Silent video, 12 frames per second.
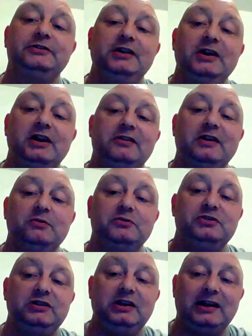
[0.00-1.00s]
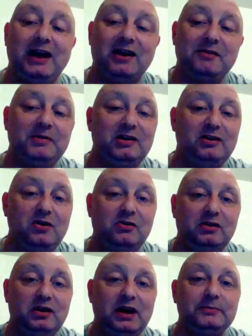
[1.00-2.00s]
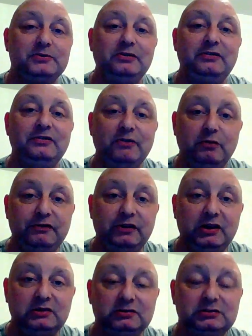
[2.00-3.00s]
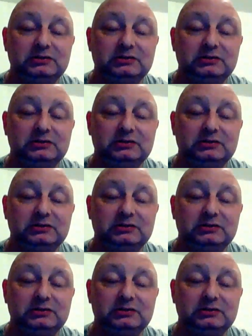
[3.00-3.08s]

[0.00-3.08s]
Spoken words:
yeah, that was the Caribbean Kola, absolutely filthy.